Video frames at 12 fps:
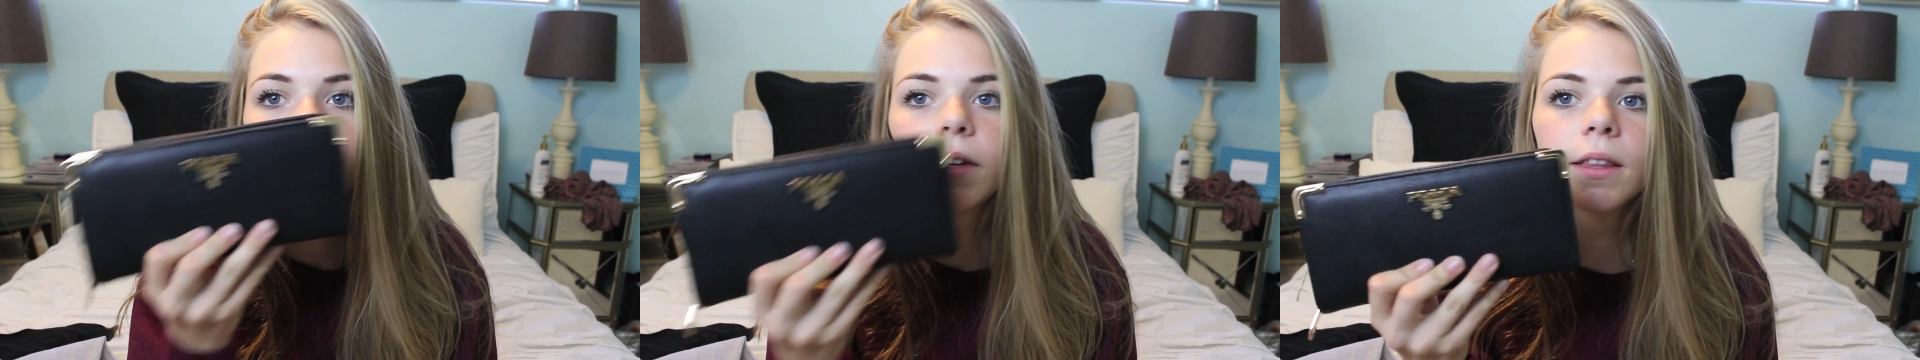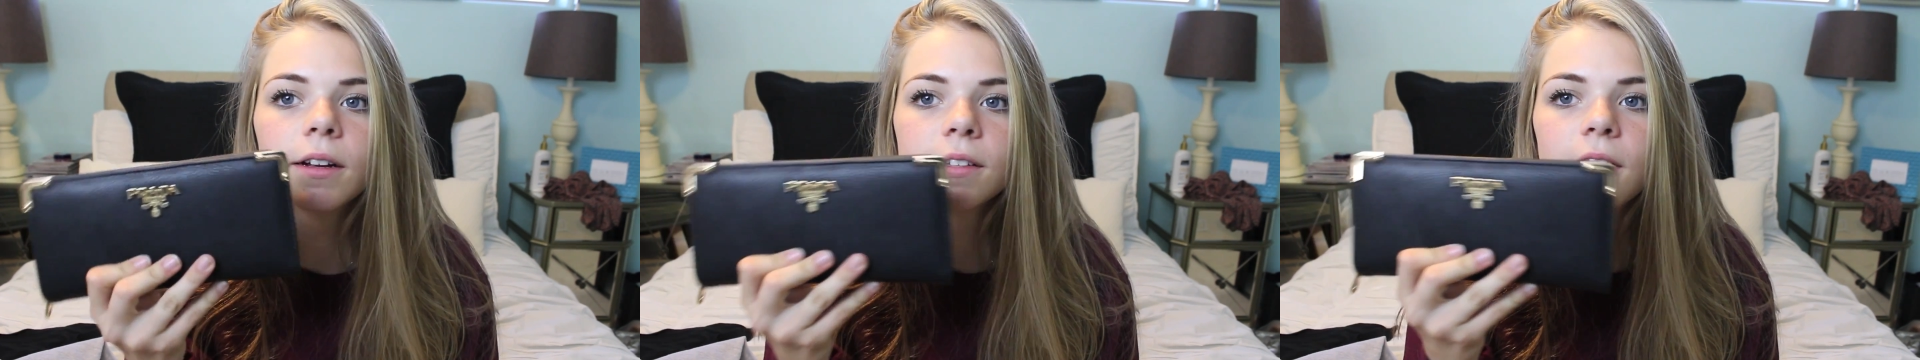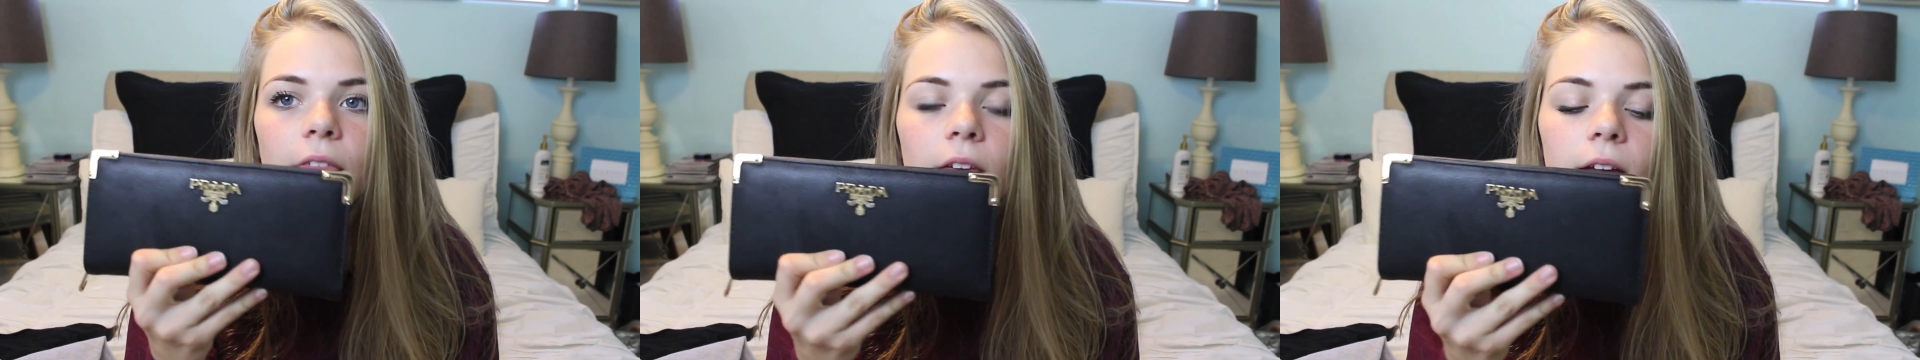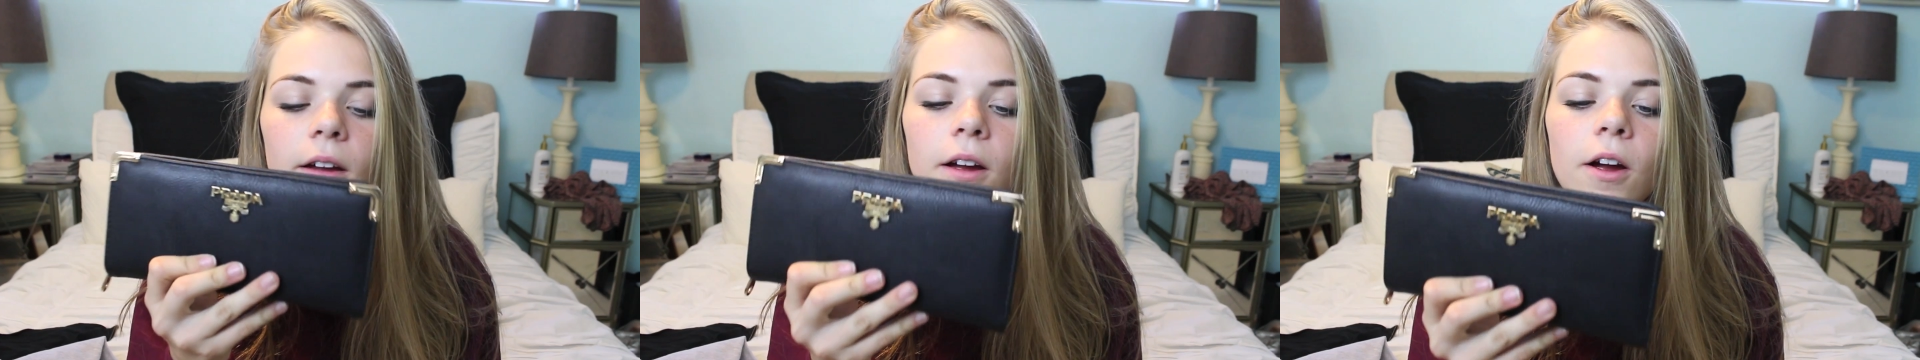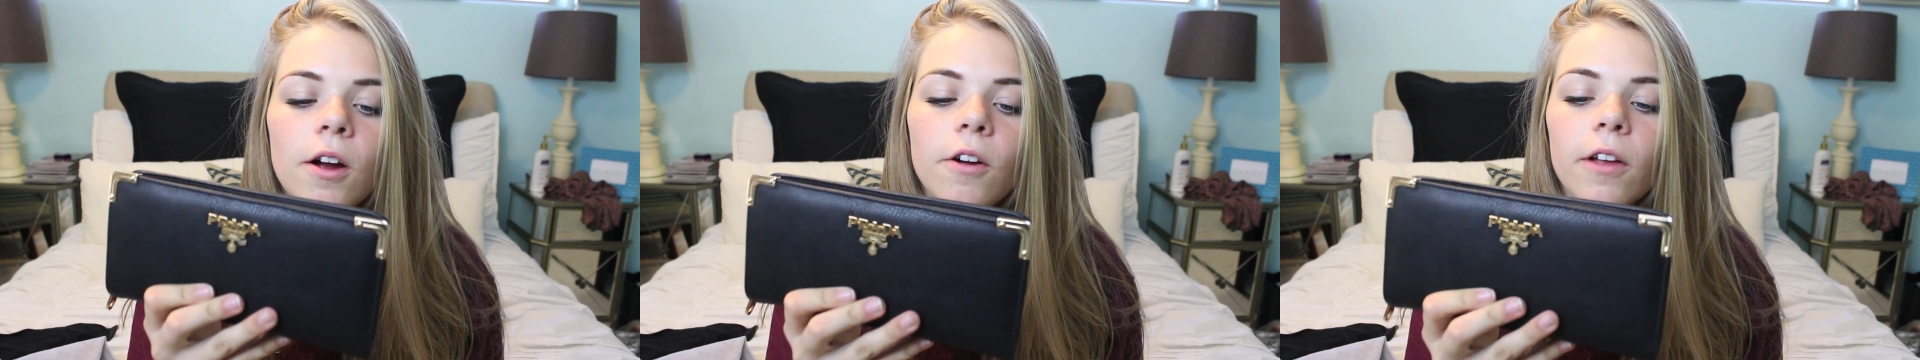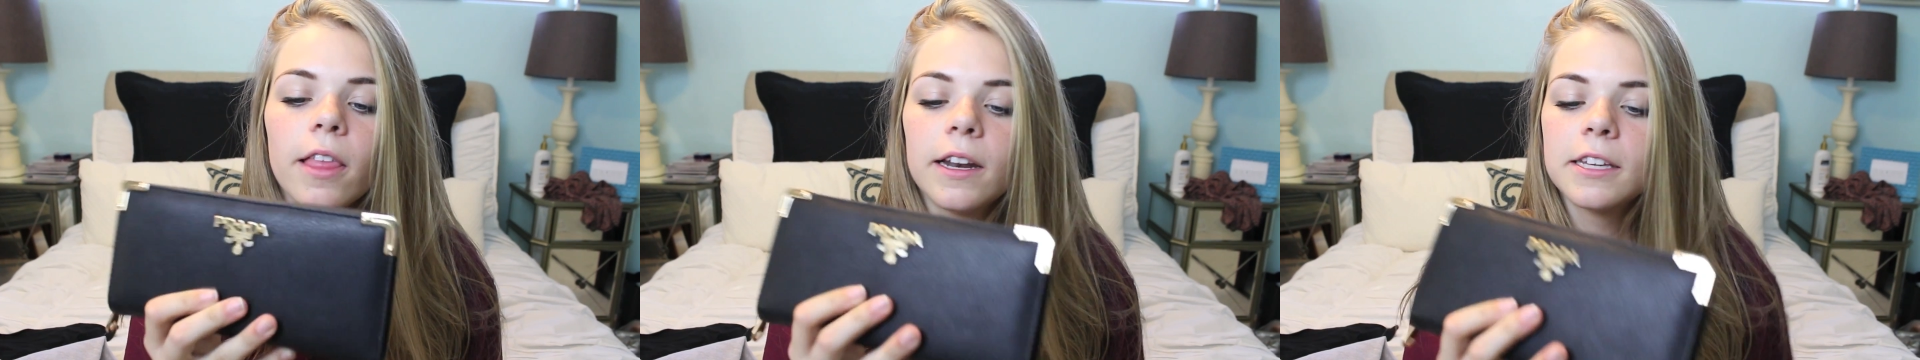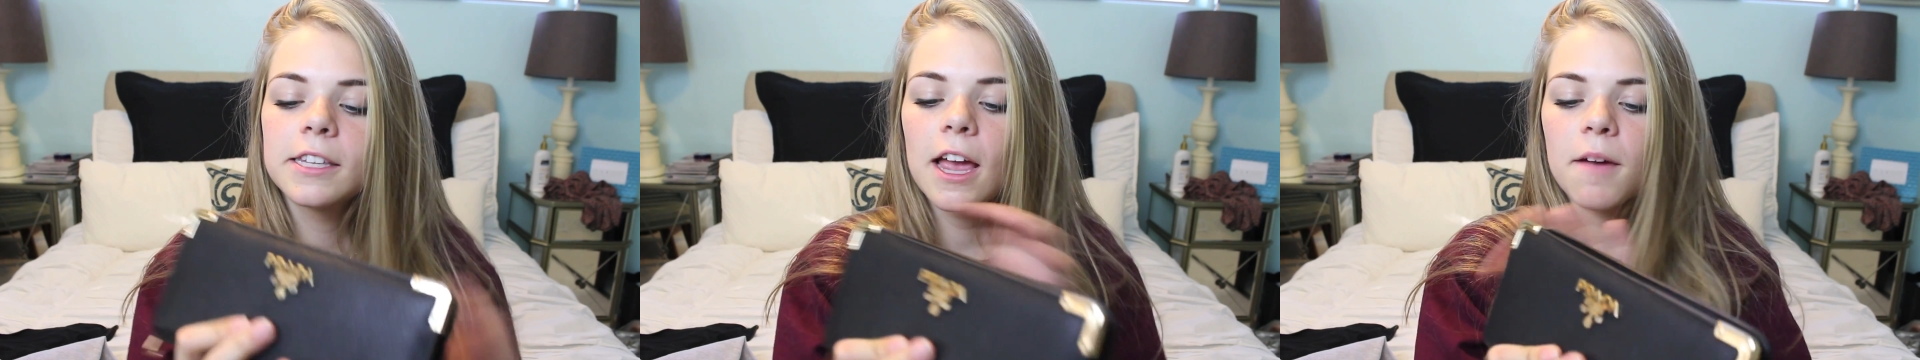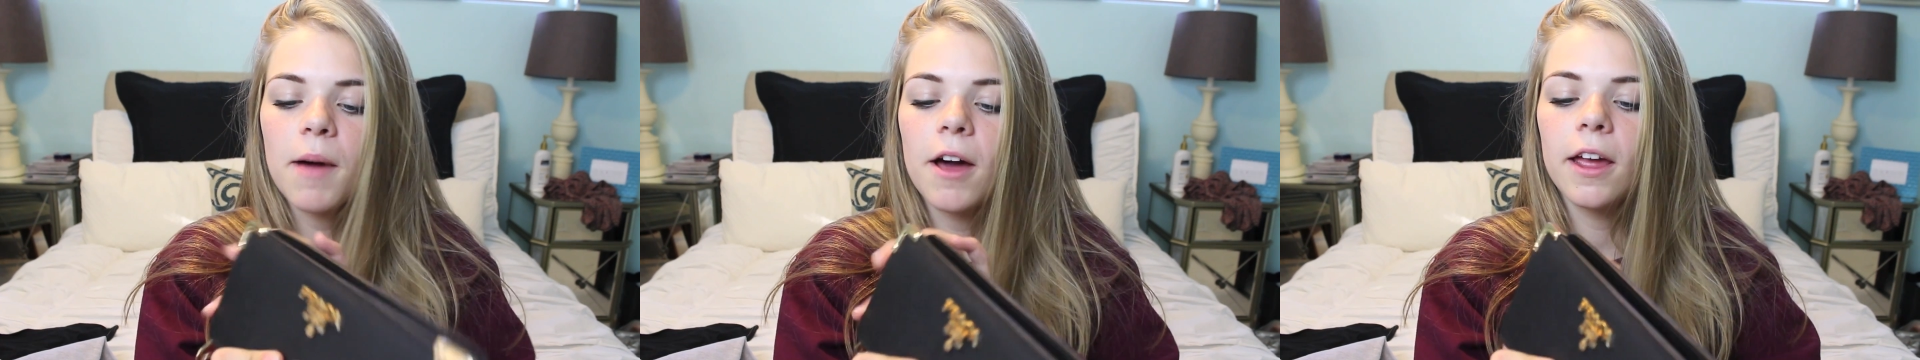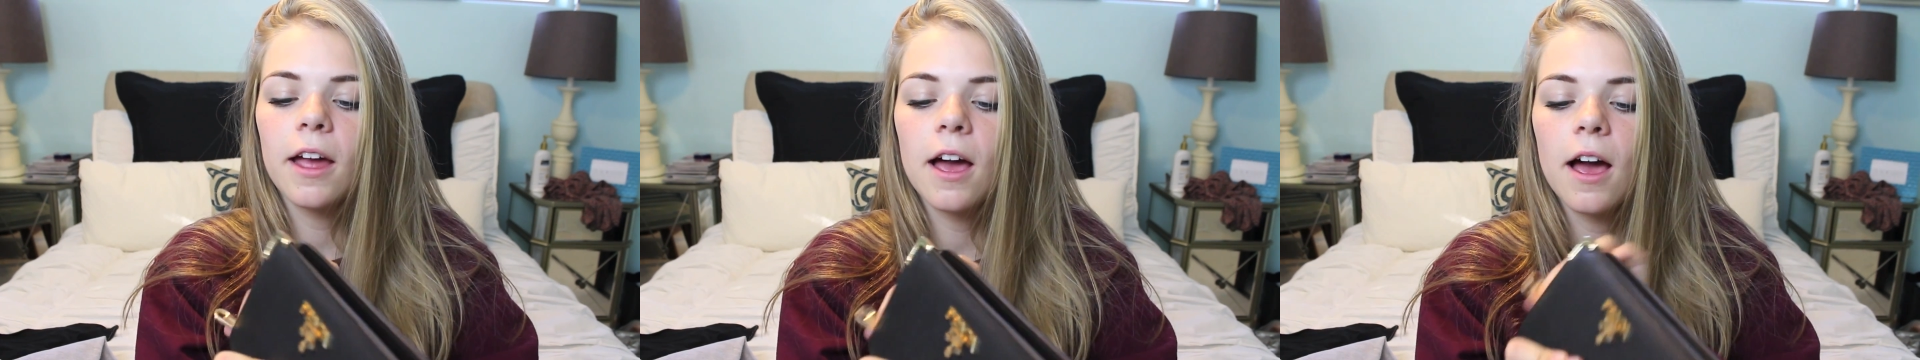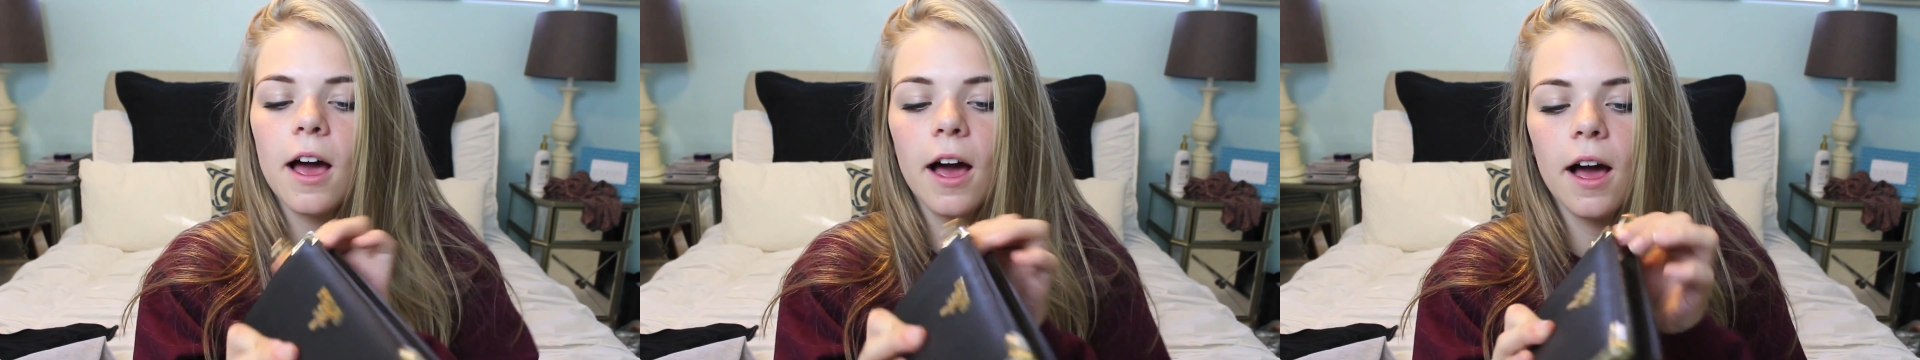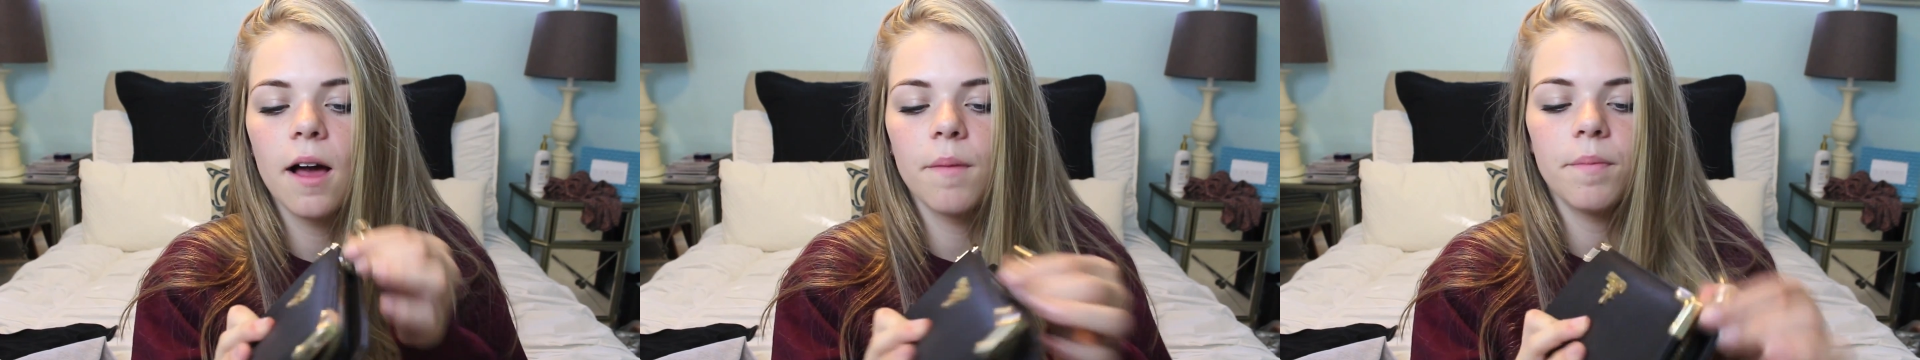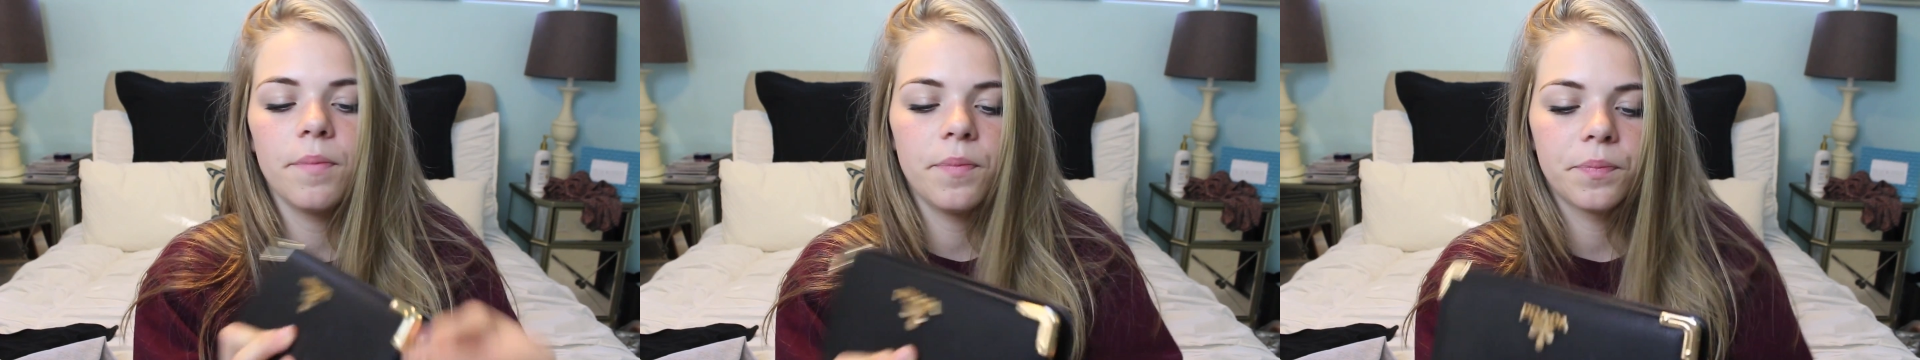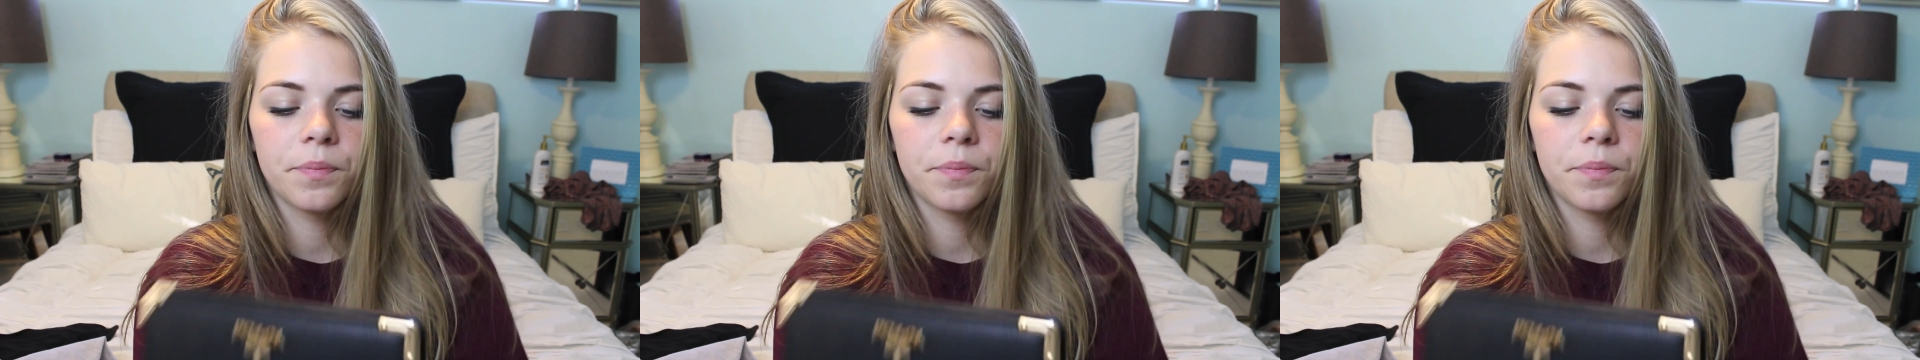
I mean there's nothing really to say about it. Um,